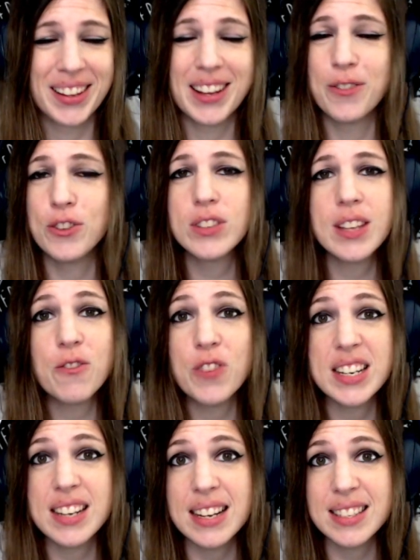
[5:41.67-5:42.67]
like if you say
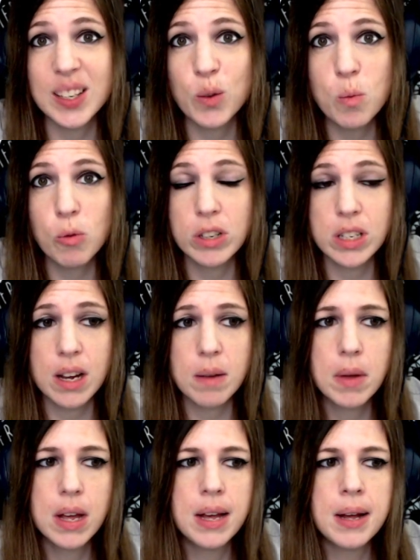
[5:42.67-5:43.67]
fantastic one more time.
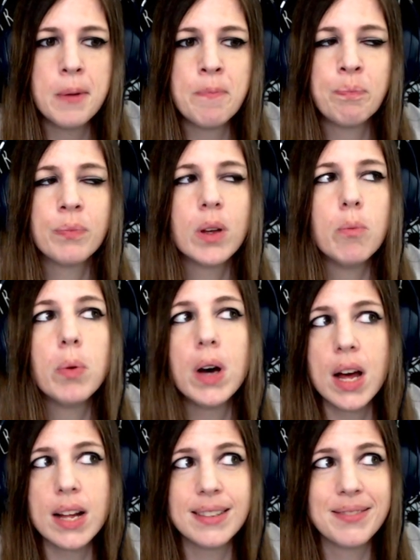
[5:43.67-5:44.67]

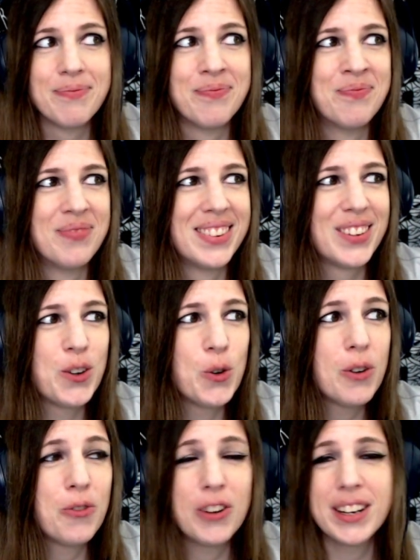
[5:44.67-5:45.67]
But
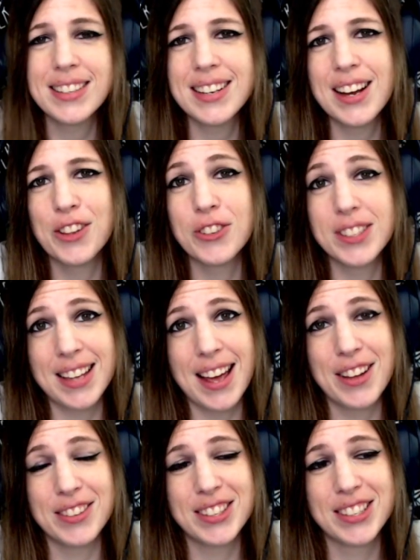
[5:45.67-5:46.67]
Corey freaking Taylor
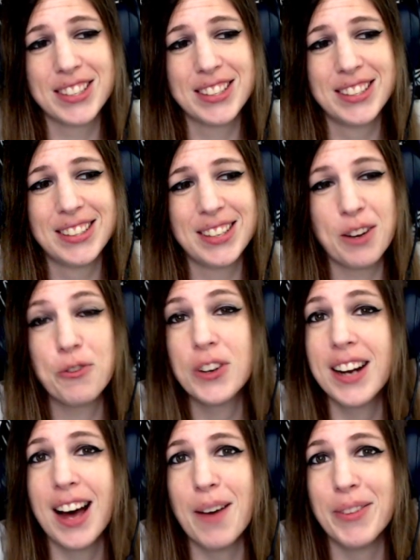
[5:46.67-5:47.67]
sounds
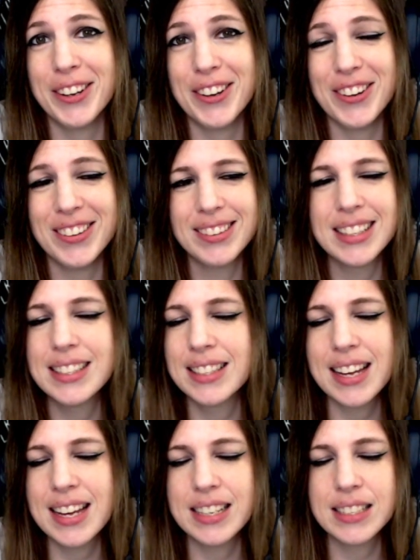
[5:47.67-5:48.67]
phenomenal. Let's
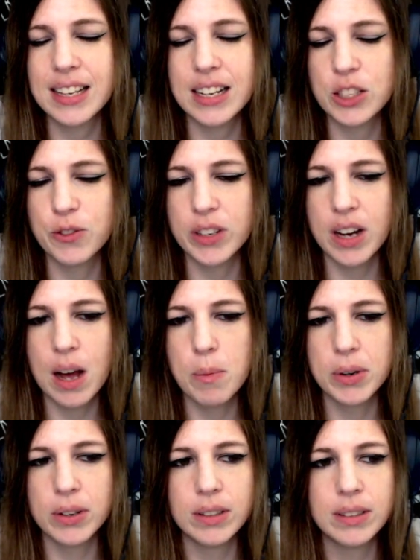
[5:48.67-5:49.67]
say he sounds
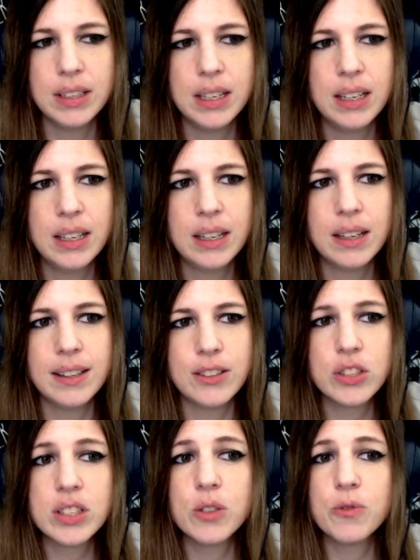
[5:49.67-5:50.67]
phenomenal.
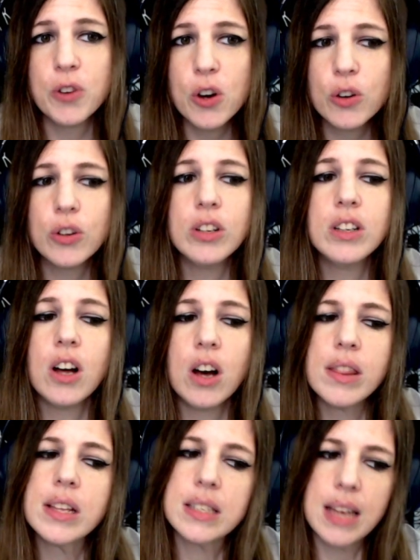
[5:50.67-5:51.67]
Just the vocal
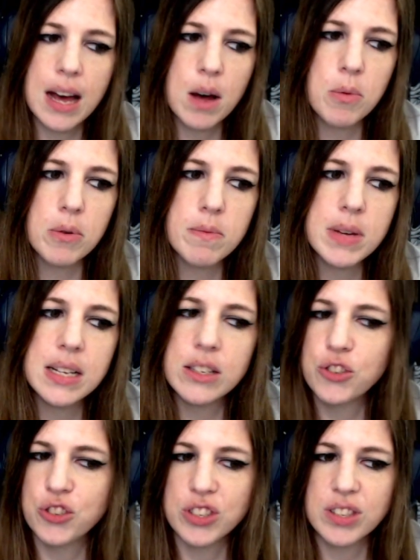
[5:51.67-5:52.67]
on this album
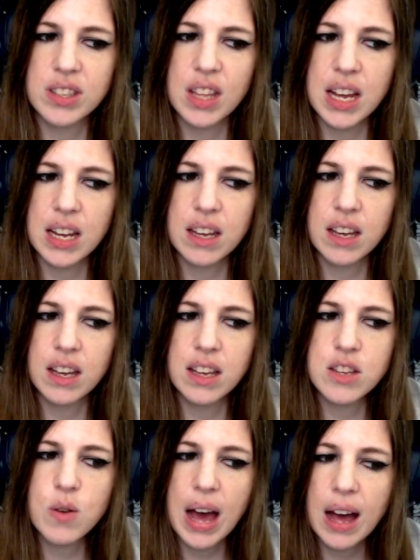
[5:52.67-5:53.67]
is just like
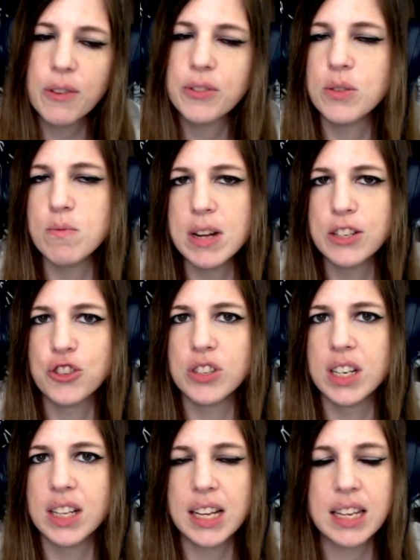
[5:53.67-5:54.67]
you have to mention
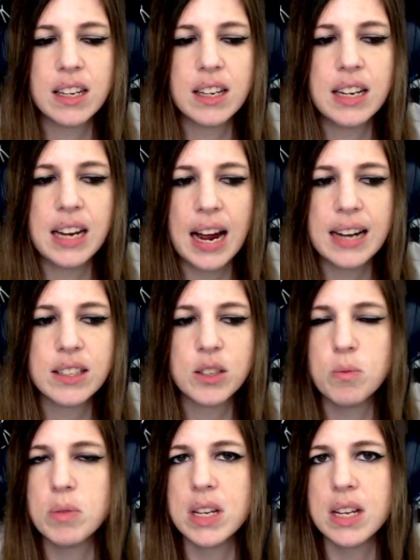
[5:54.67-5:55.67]
it. Like it, it has
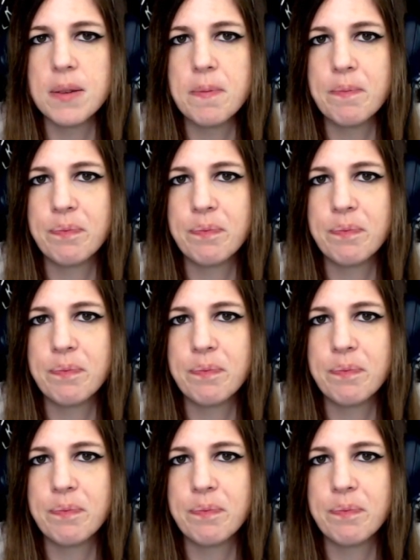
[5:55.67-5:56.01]
to be